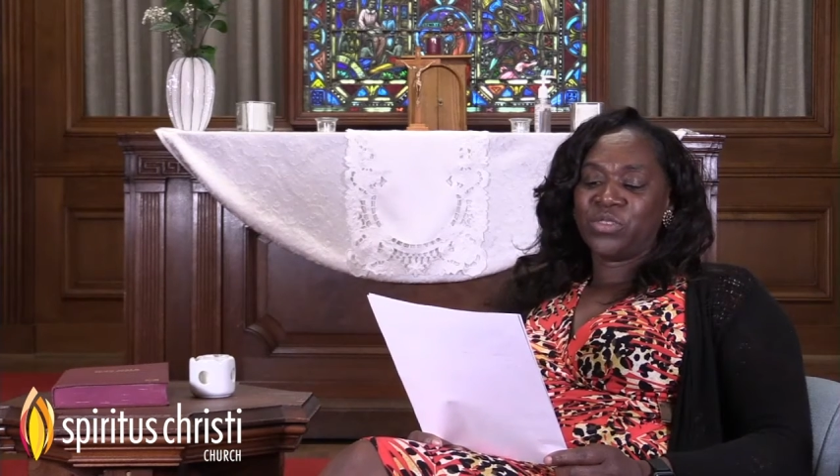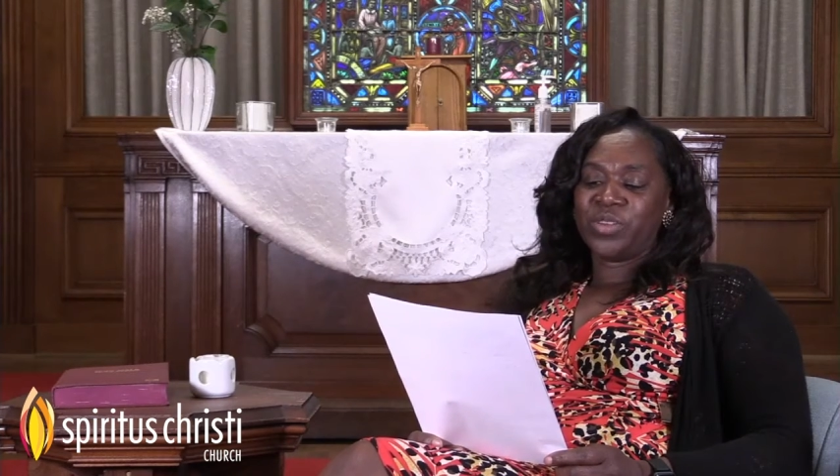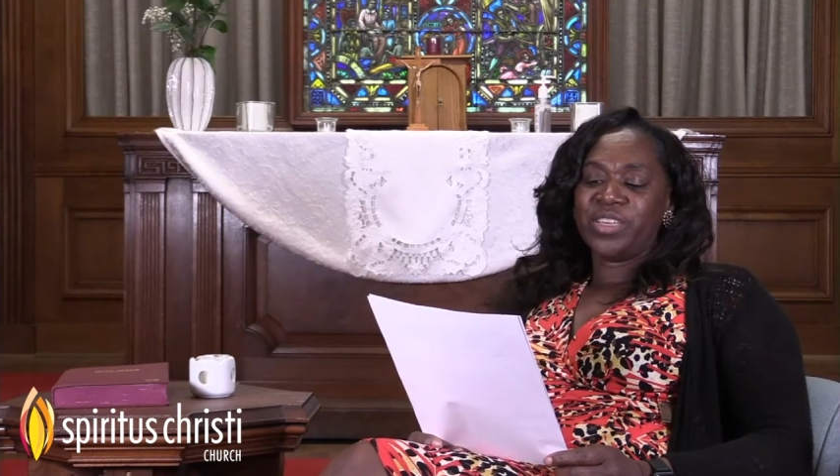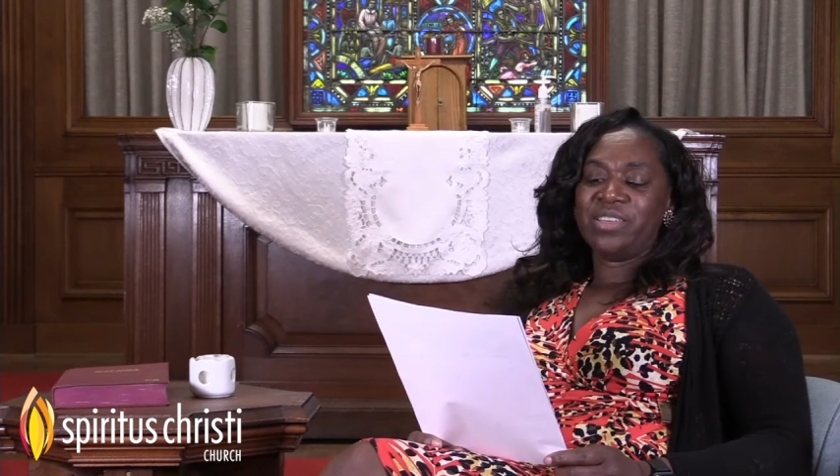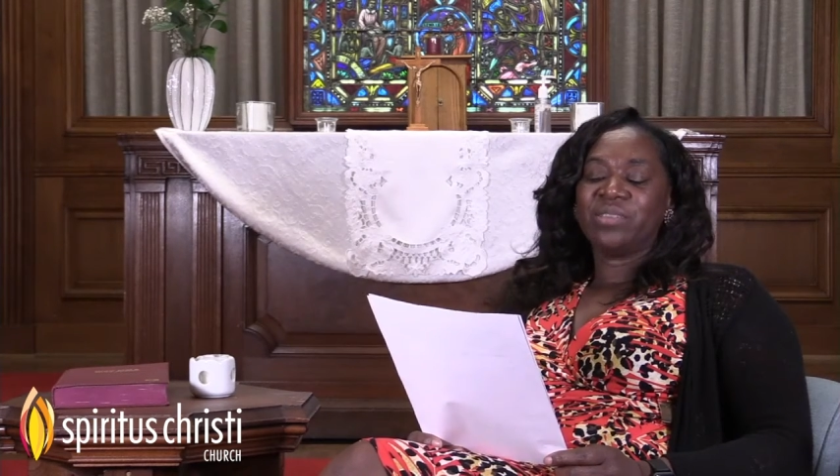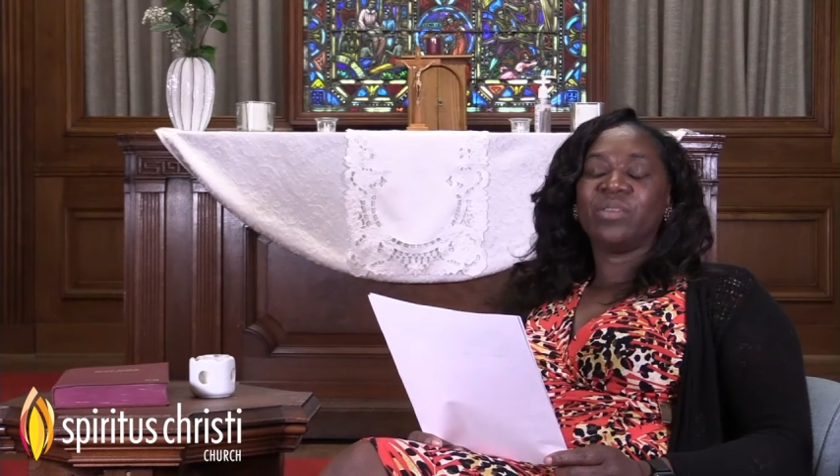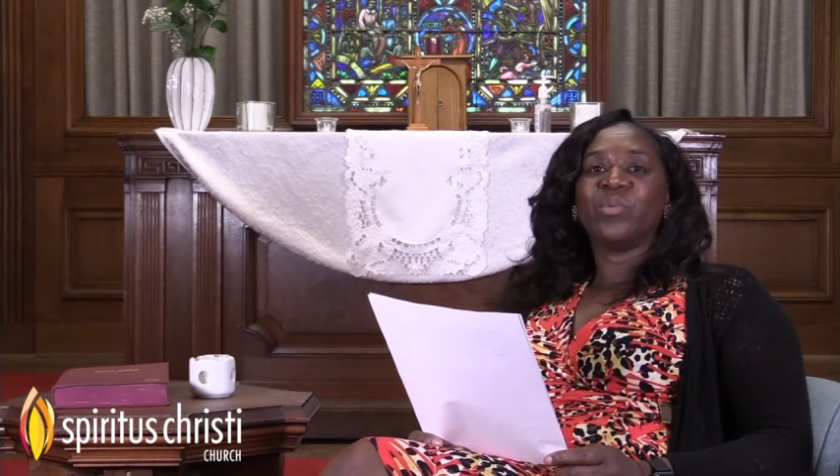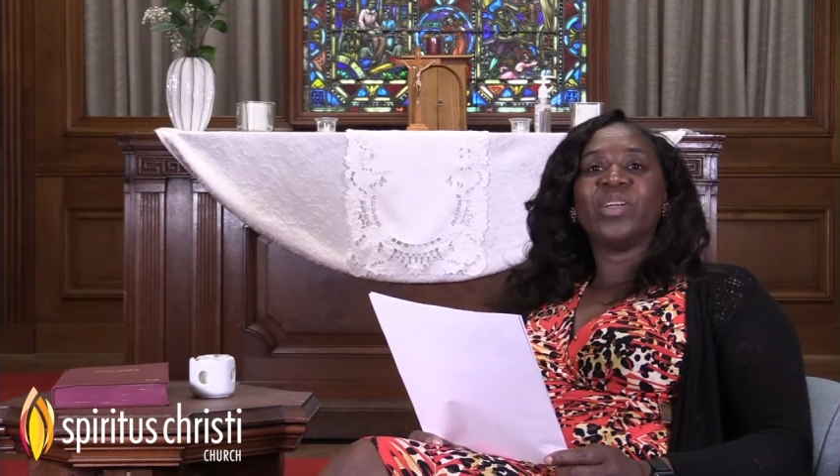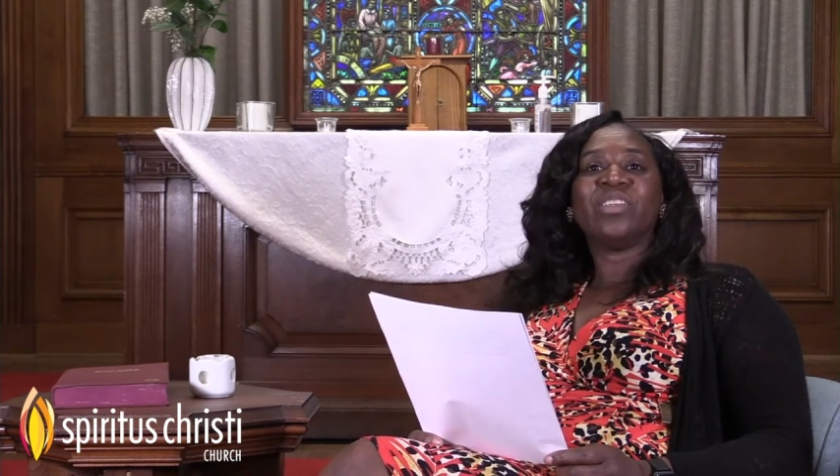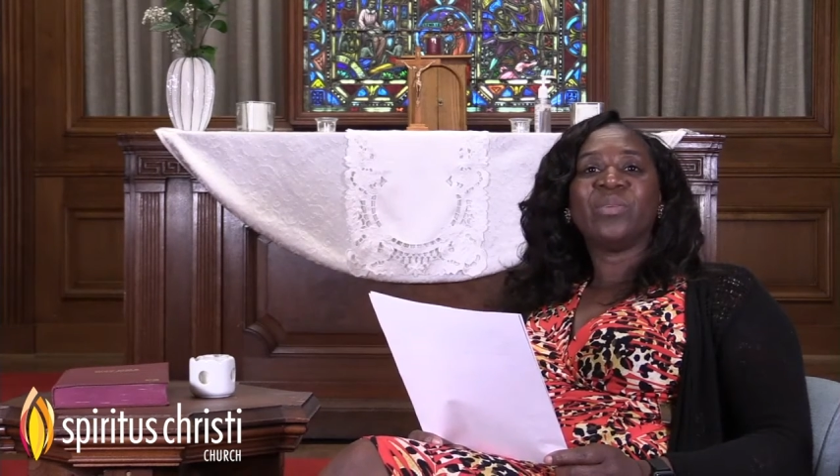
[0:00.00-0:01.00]
tree or
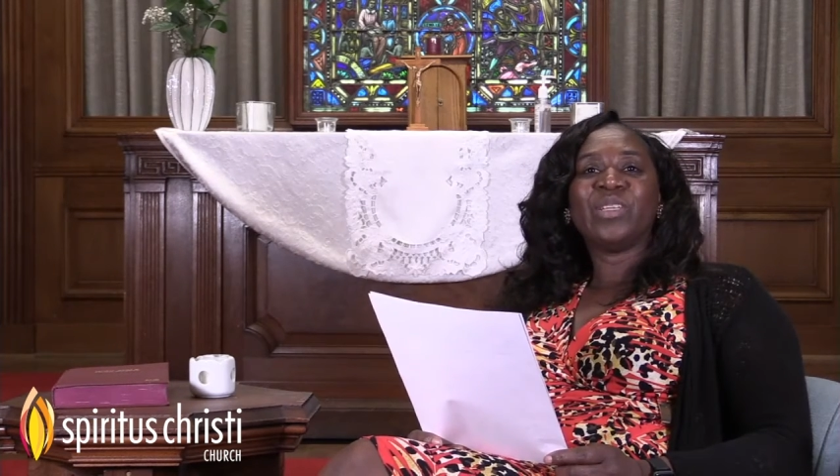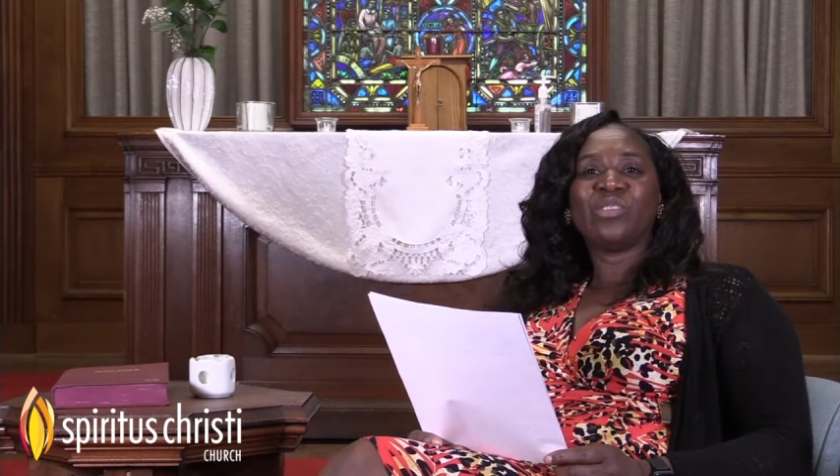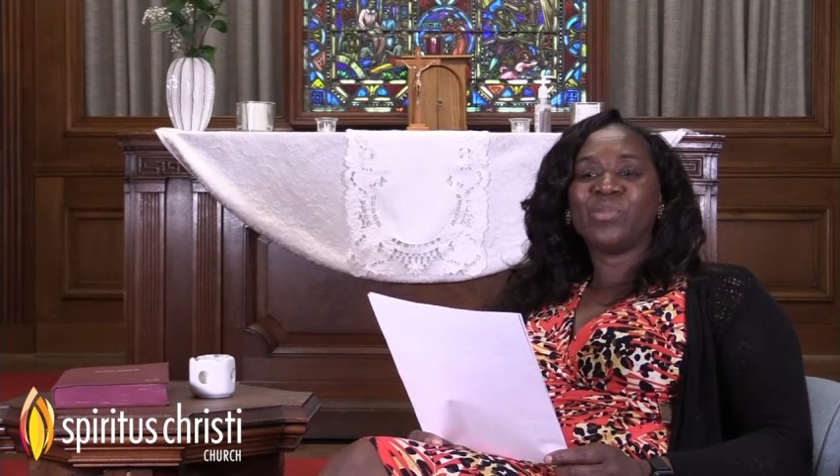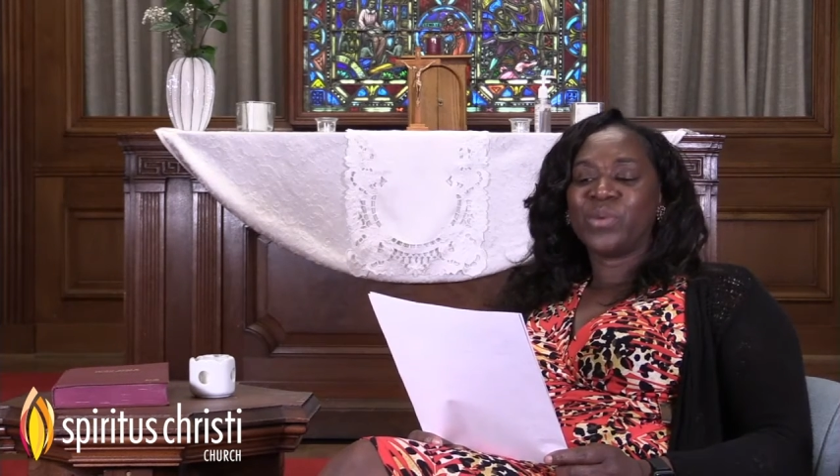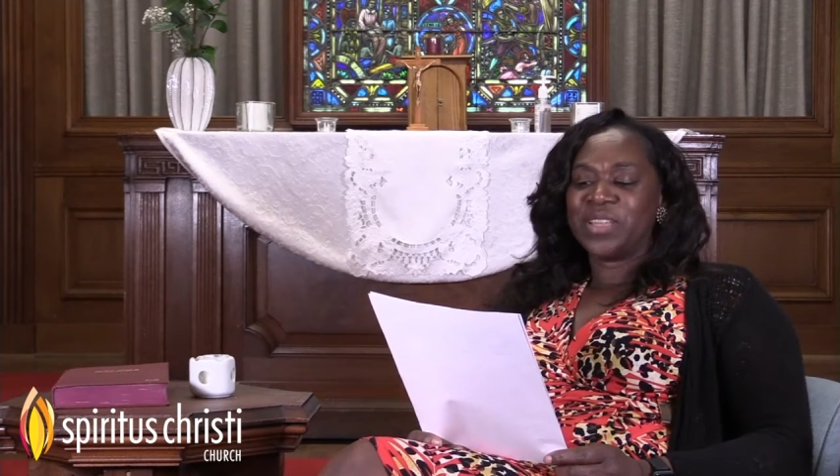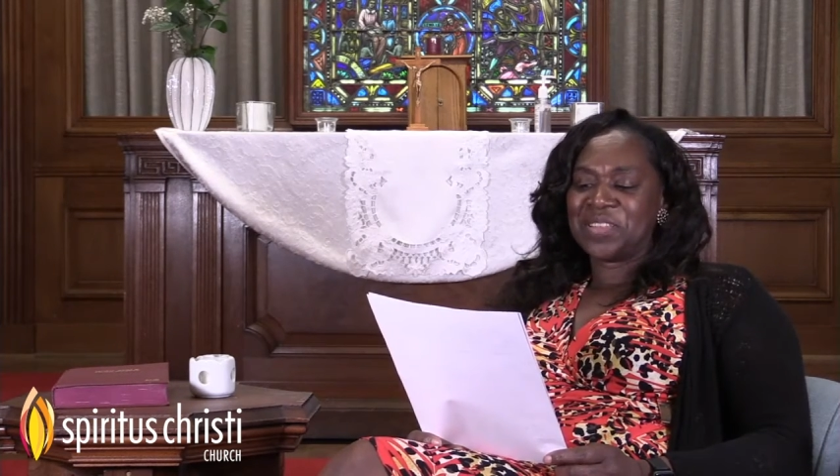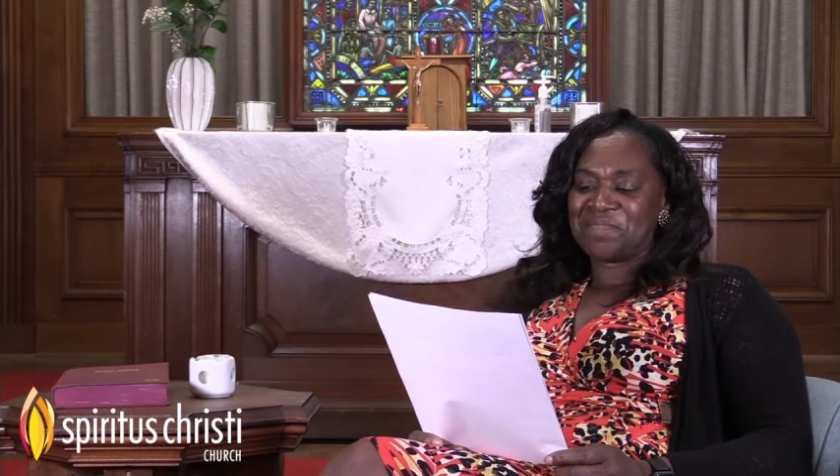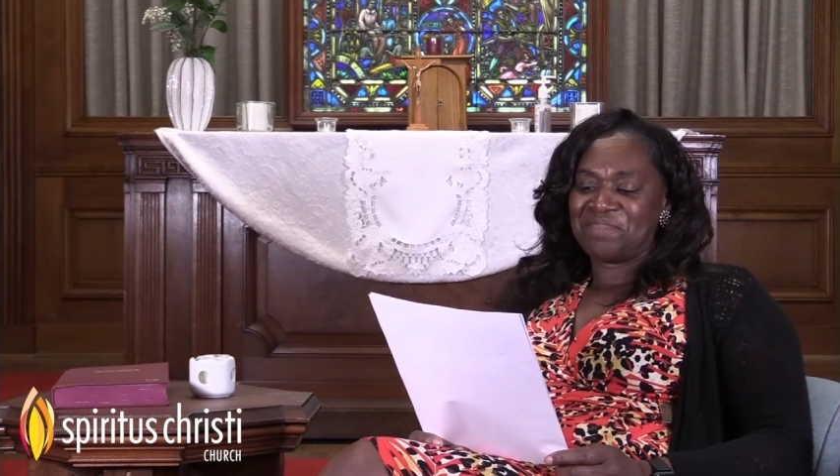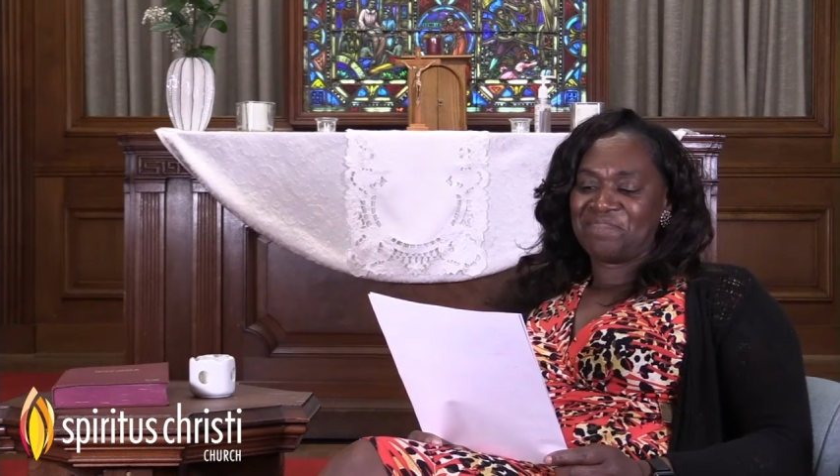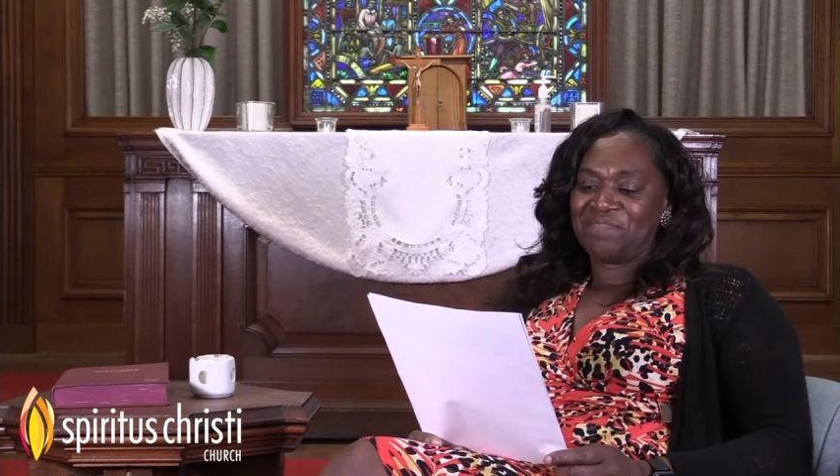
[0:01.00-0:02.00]
window each morning,